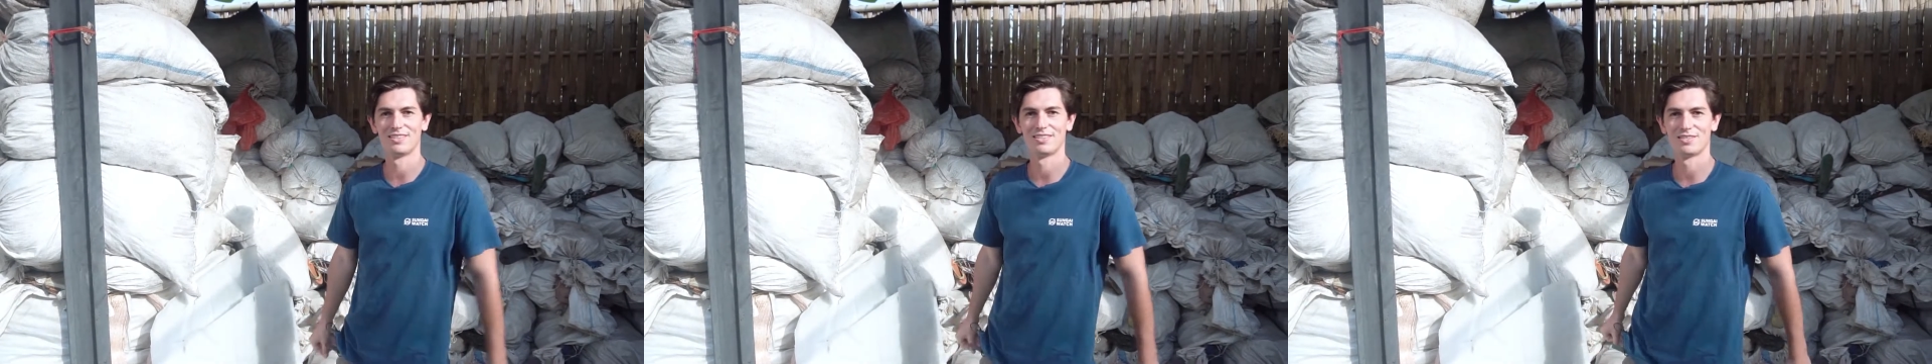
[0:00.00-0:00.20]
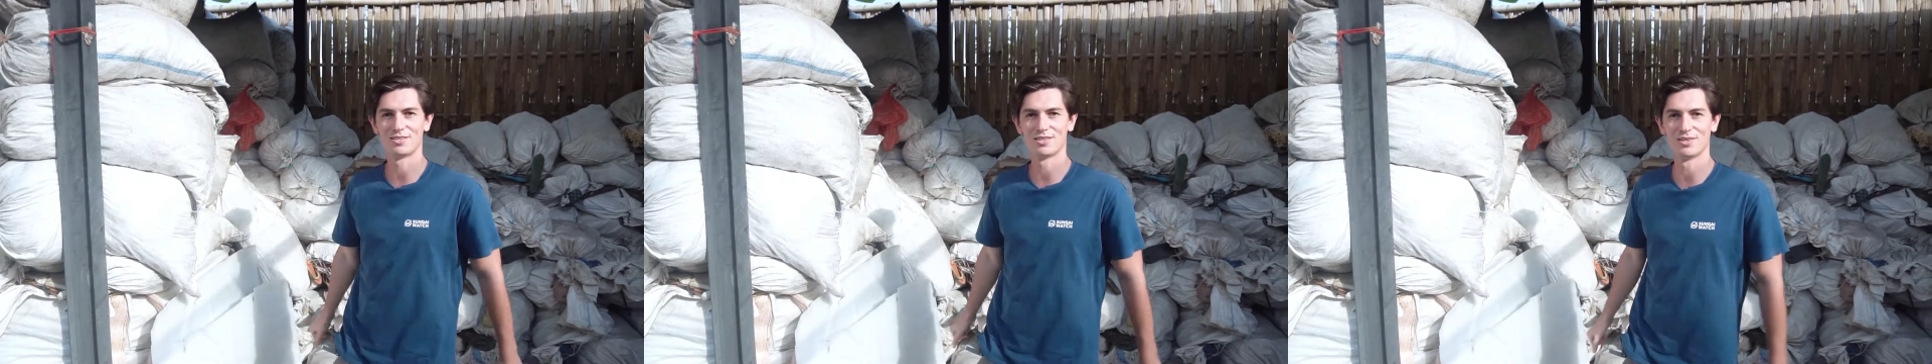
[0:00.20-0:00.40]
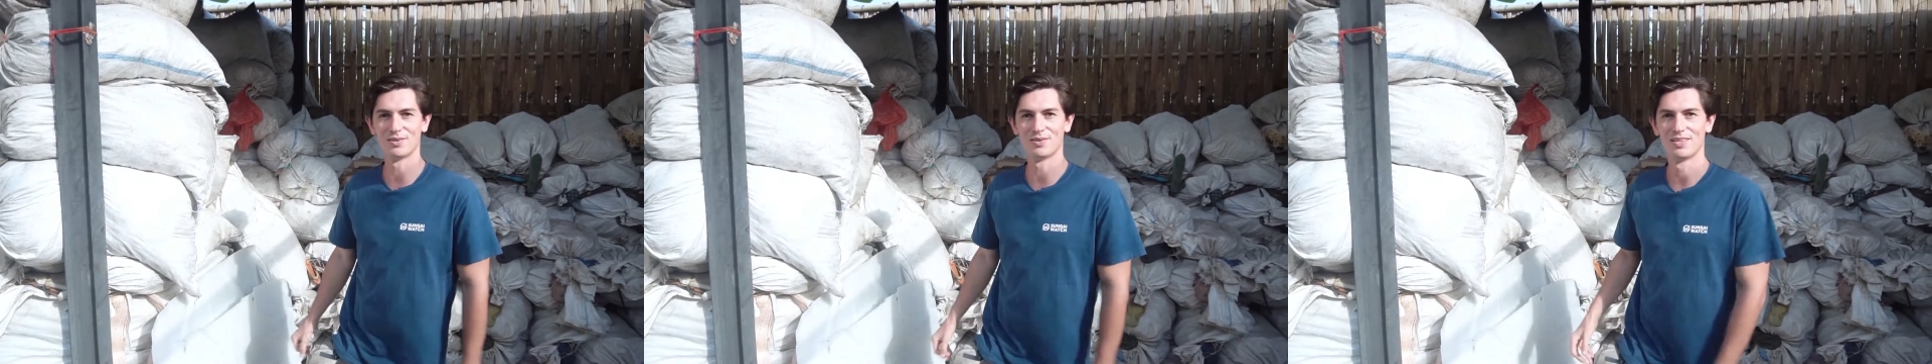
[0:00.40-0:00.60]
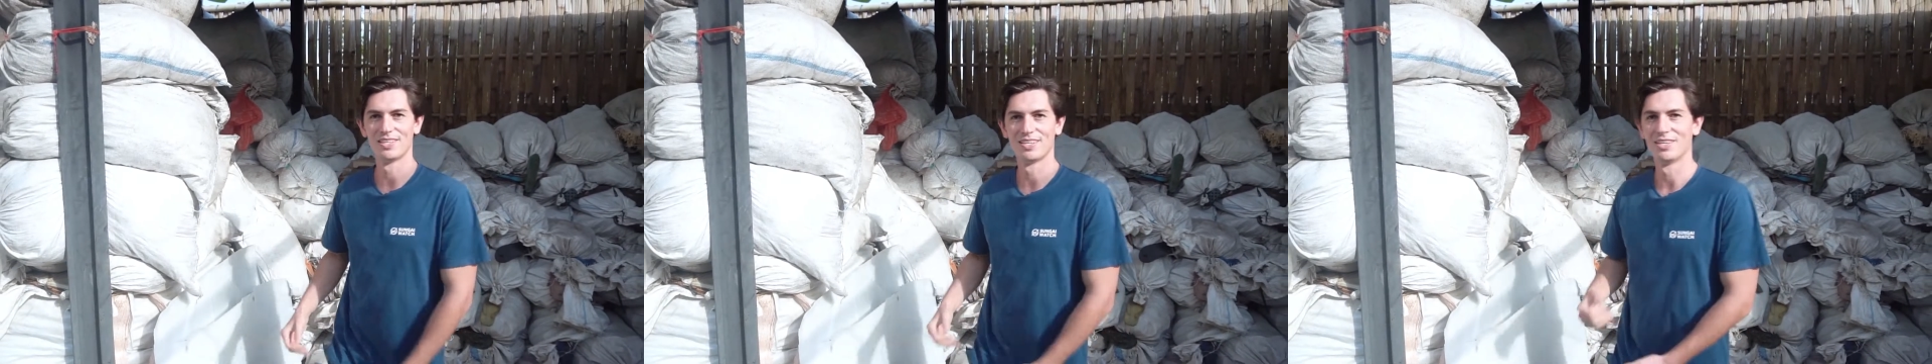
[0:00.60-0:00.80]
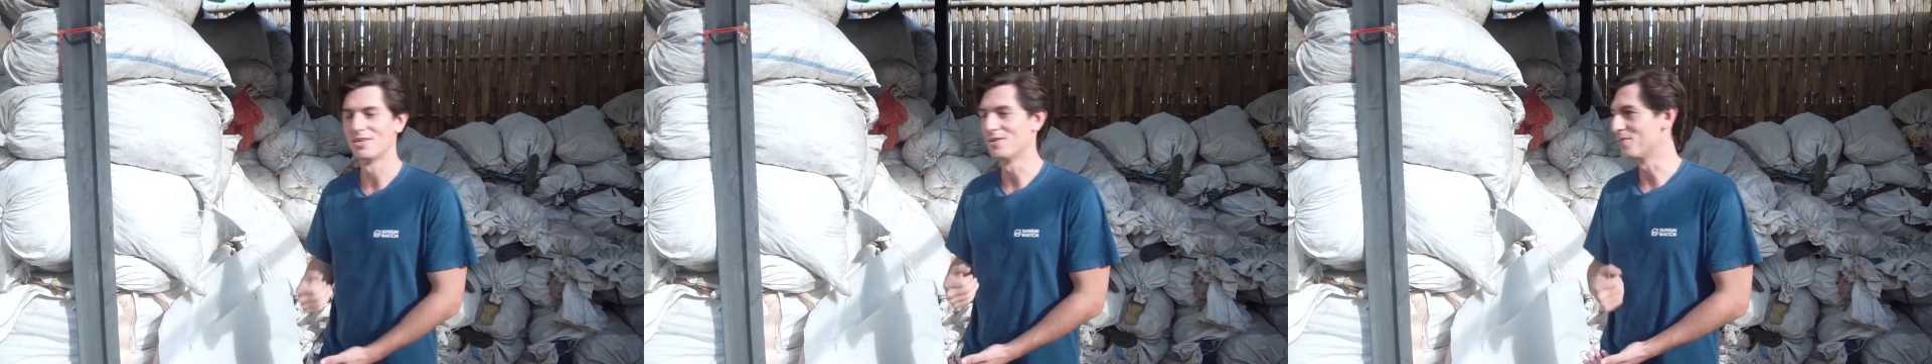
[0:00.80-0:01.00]
So
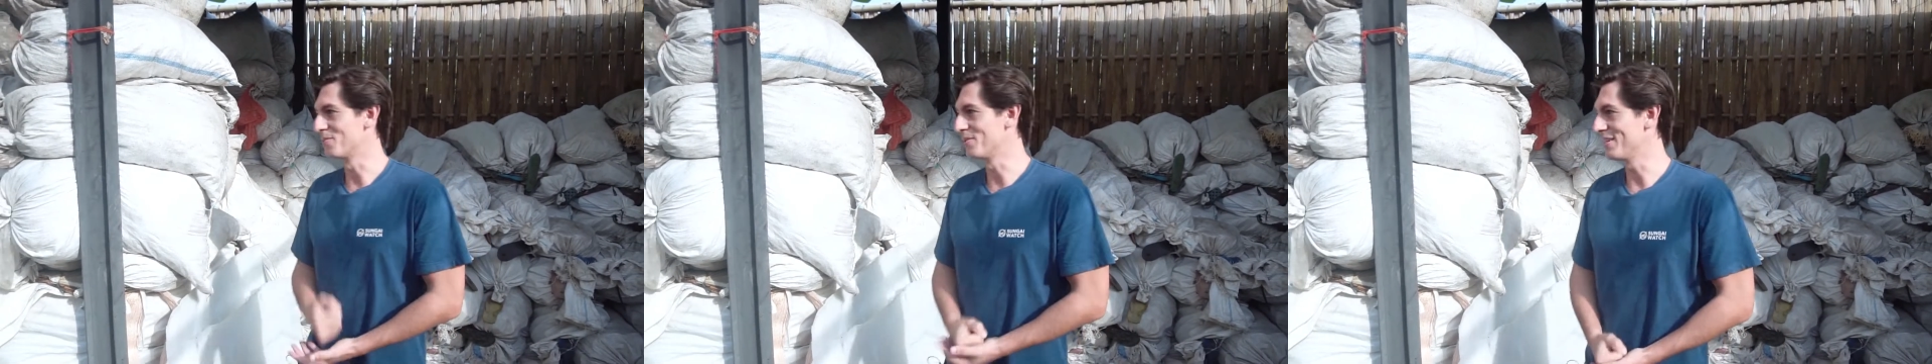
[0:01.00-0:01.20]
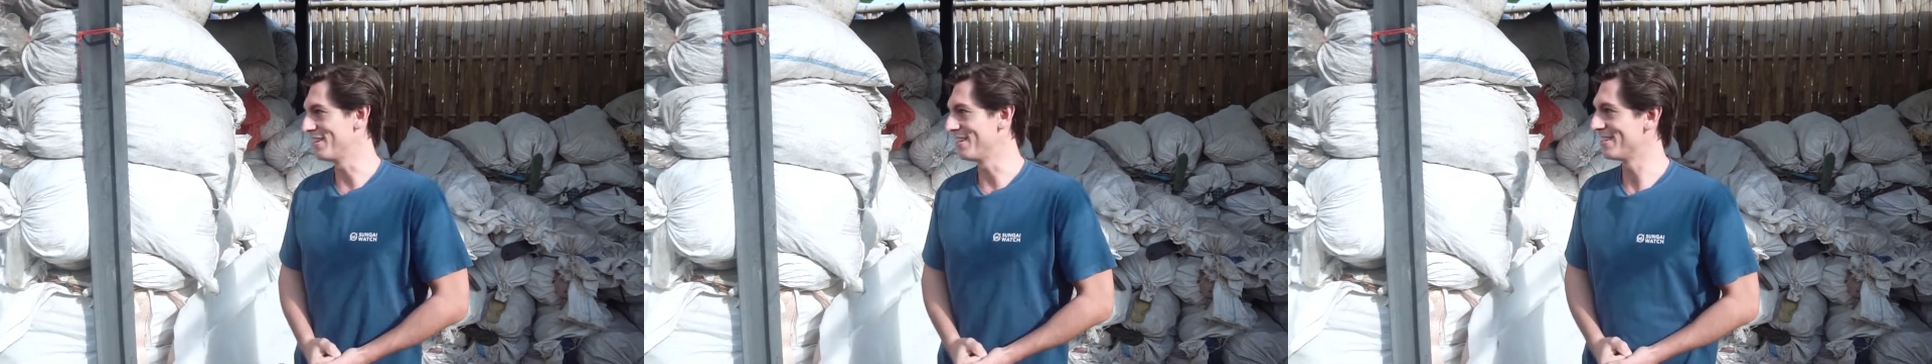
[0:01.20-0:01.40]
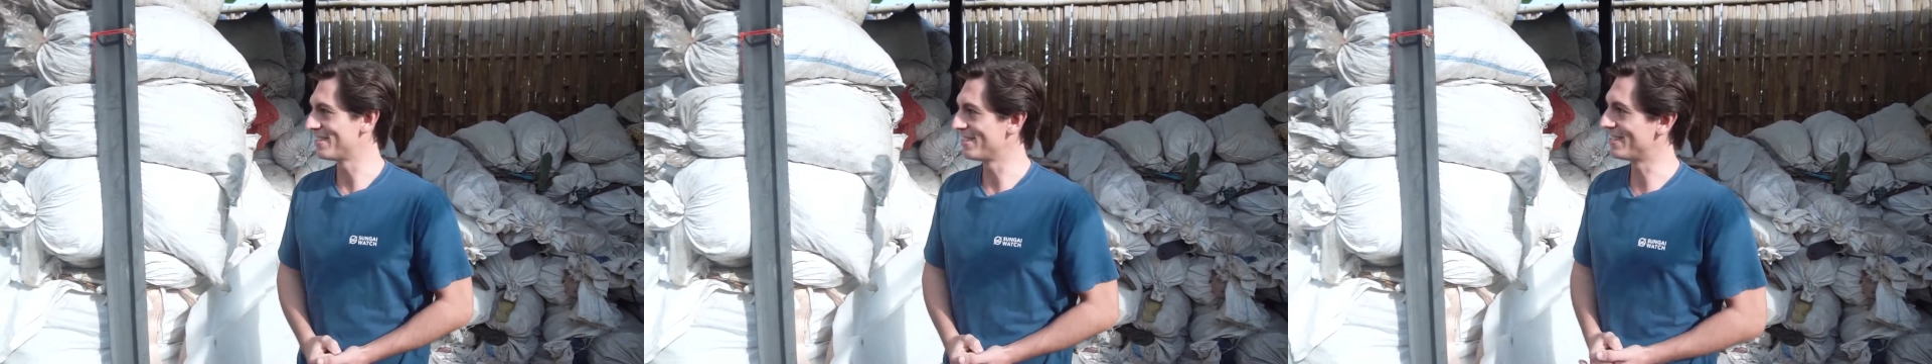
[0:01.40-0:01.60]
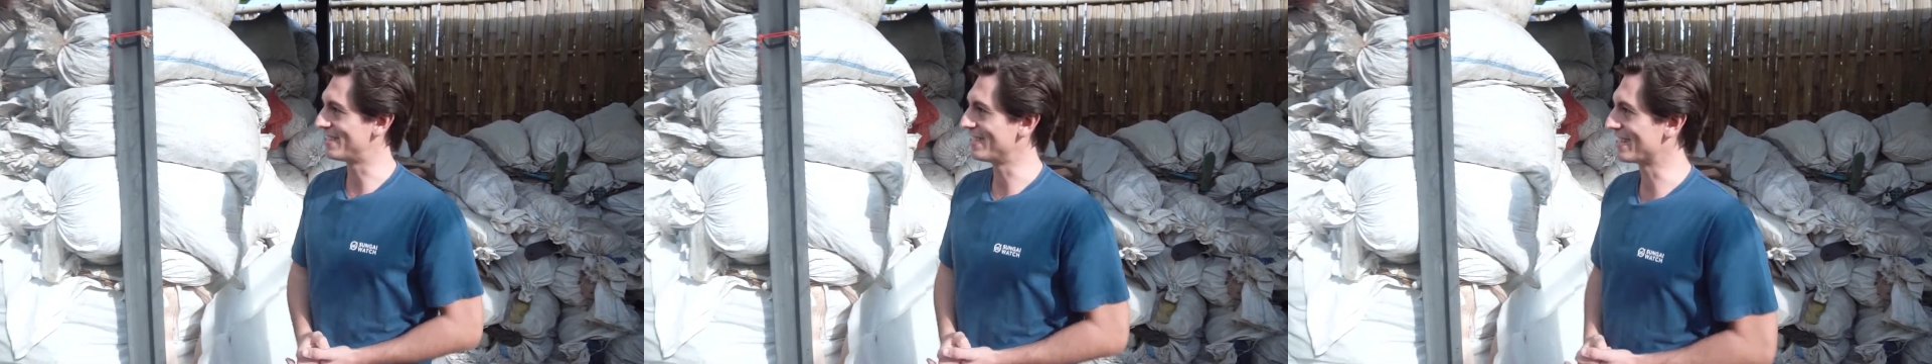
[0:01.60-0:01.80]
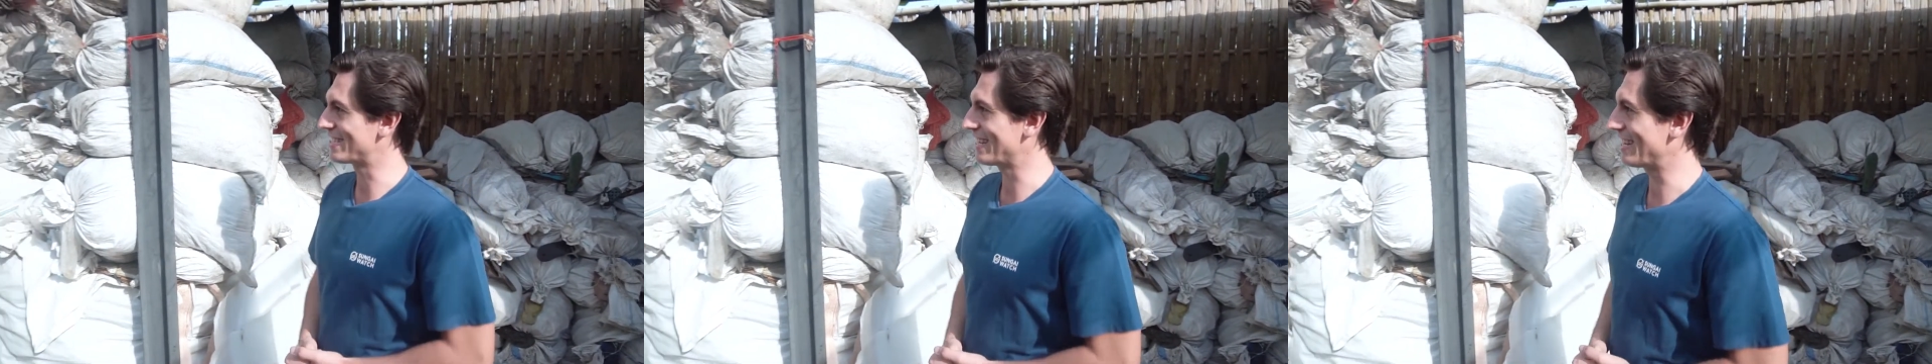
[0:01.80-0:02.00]
it's
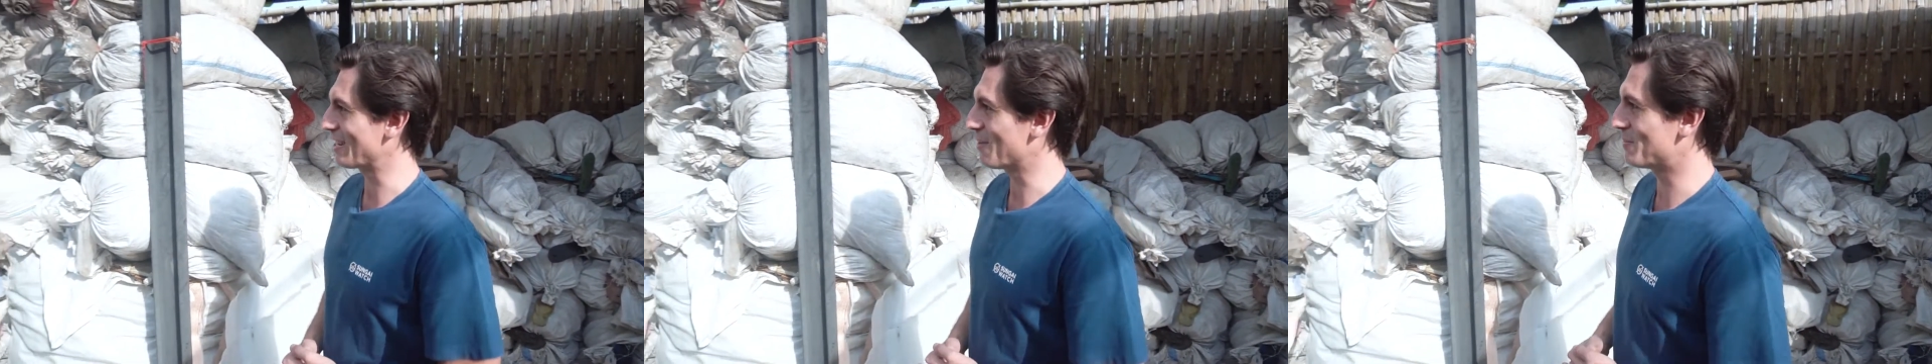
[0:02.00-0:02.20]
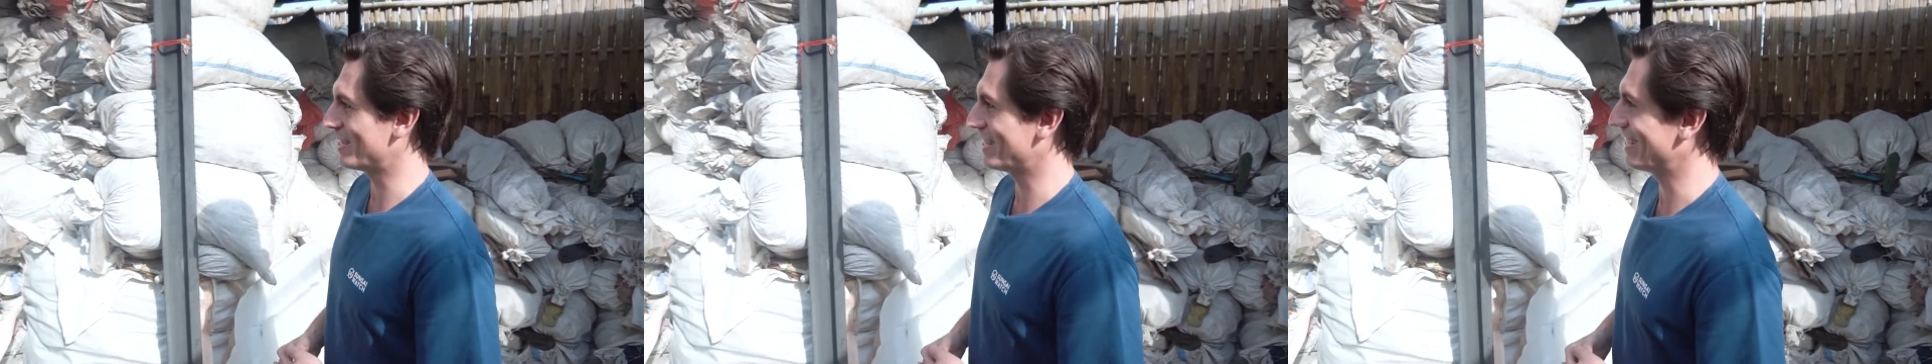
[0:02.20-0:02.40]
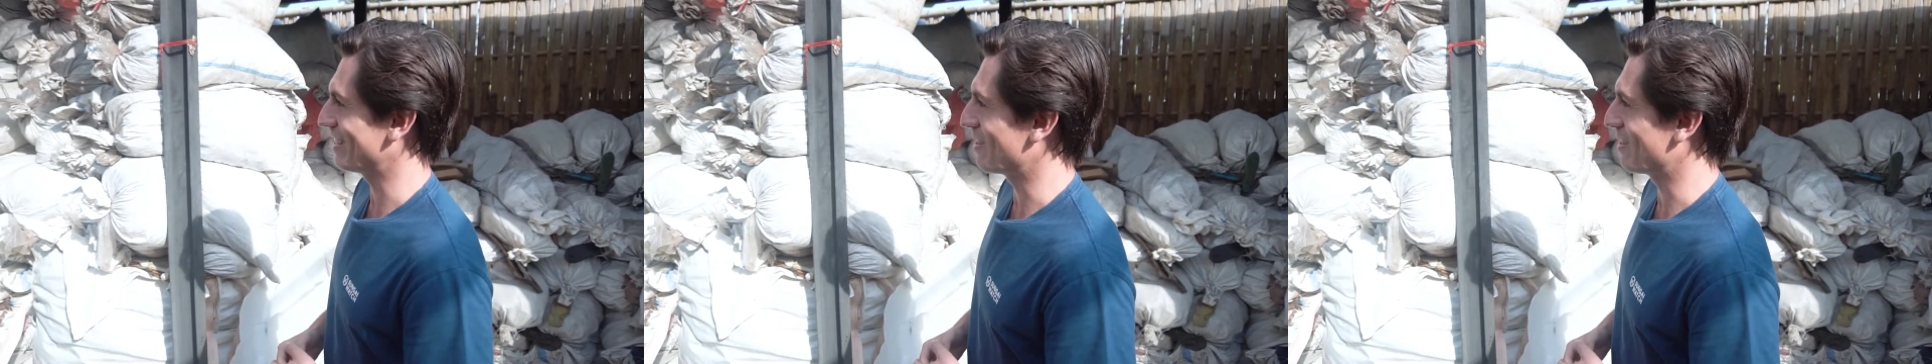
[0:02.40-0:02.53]
an exciting update.